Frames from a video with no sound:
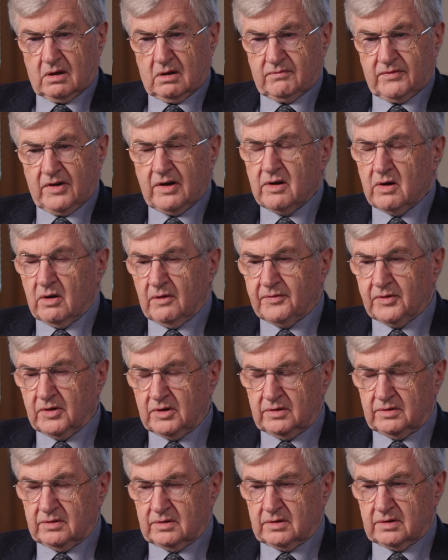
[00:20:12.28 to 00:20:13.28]
very
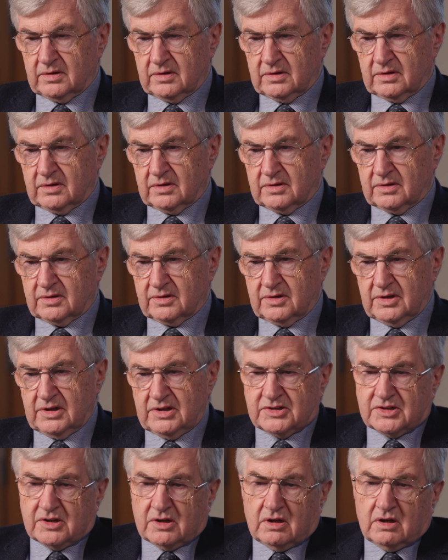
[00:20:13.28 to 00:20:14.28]
often
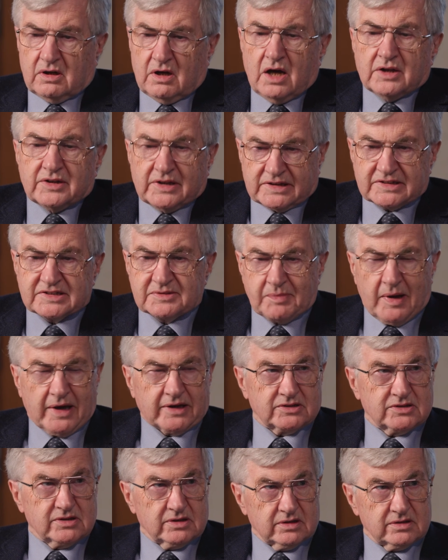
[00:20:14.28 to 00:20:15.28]
these are
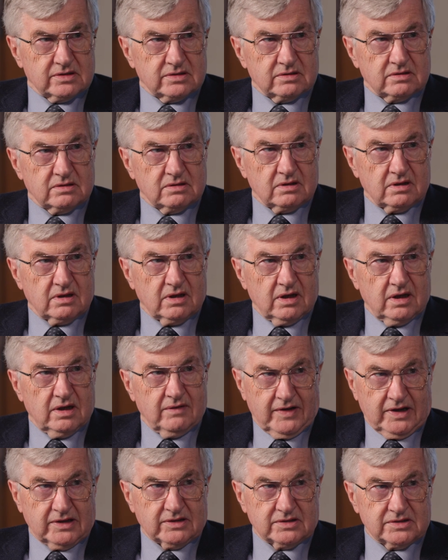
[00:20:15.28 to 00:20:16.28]
unexpected
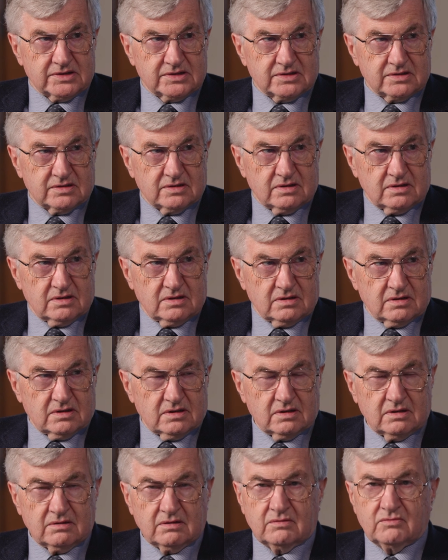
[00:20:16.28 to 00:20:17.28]
events,
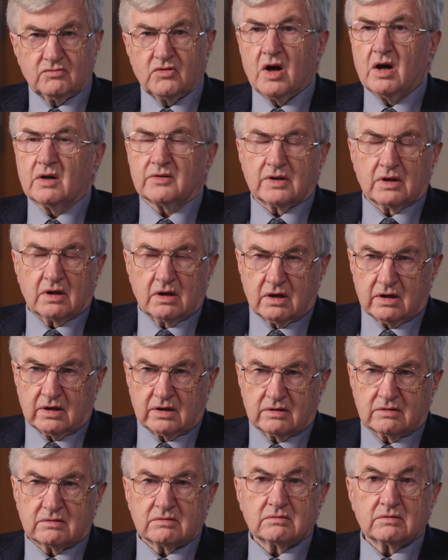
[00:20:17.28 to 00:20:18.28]
rather
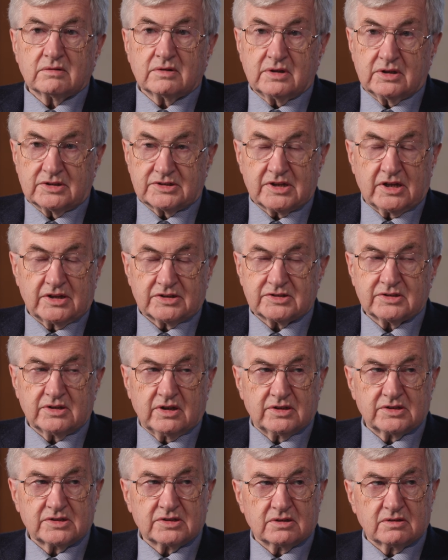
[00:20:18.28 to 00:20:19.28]
like the
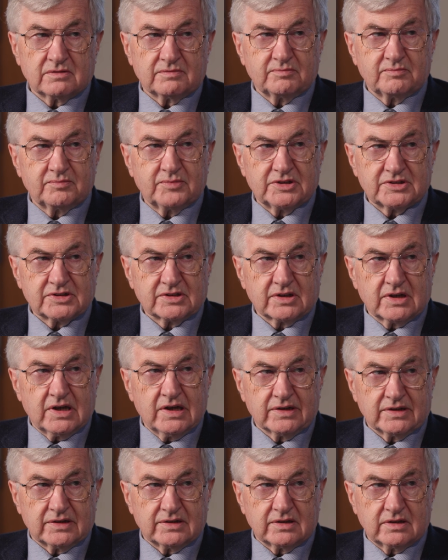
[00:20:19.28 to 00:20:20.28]
assassination of President
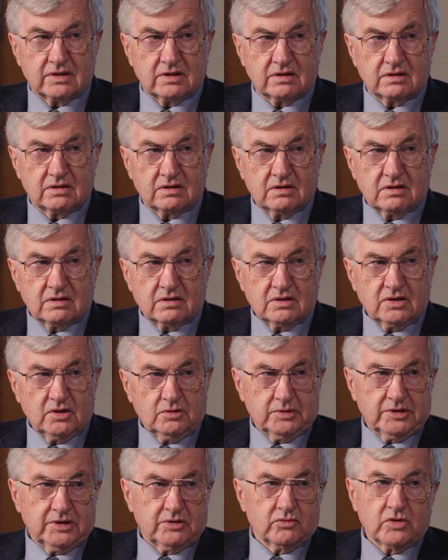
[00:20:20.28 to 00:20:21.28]
Kennedy.
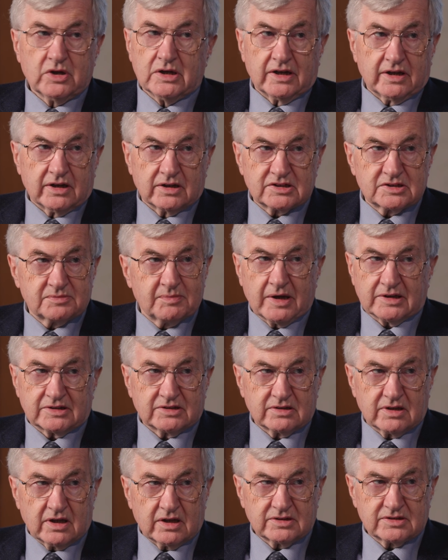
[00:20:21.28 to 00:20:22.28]
Nobody really
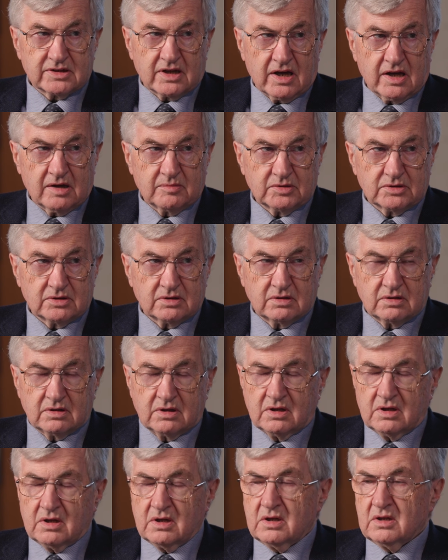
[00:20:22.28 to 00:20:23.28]
expected that to happen.
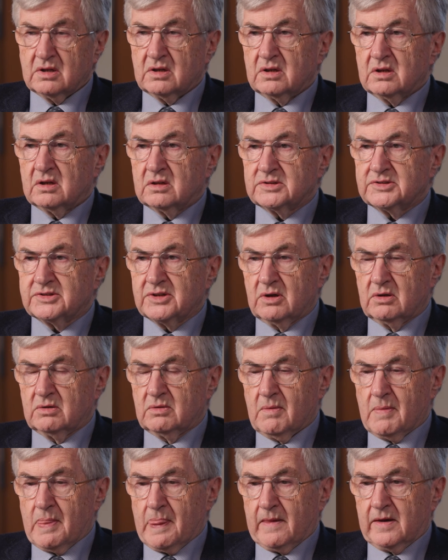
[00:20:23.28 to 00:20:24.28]

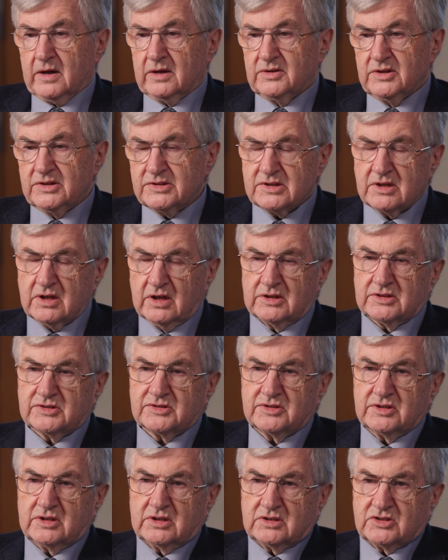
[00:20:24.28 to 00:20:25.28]
So in this case,
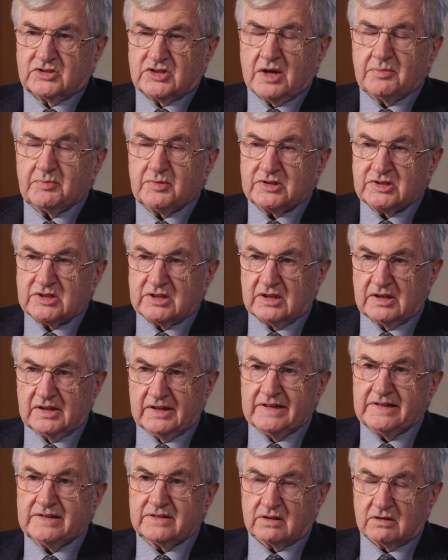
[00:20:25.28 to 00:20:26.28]
the deputy
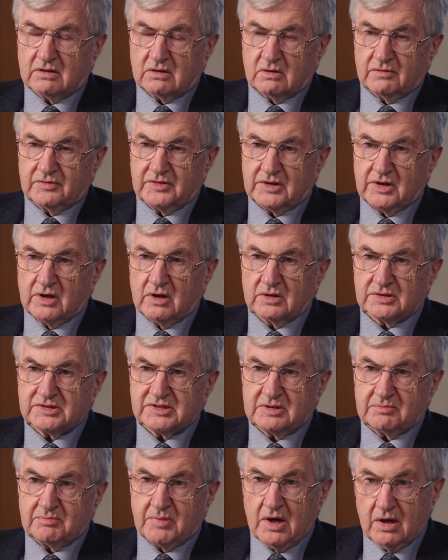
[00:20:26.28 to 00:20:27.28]
leader of the
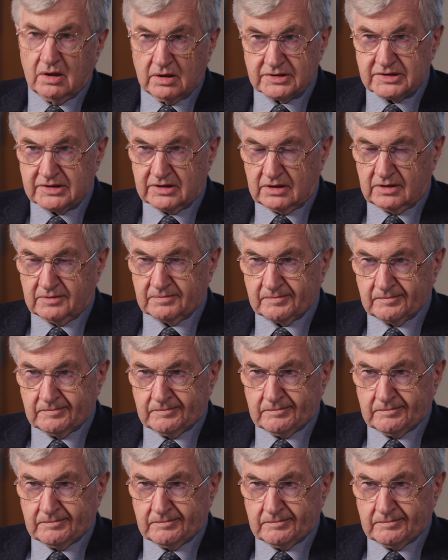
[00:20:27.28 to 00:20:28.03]
Nazi party,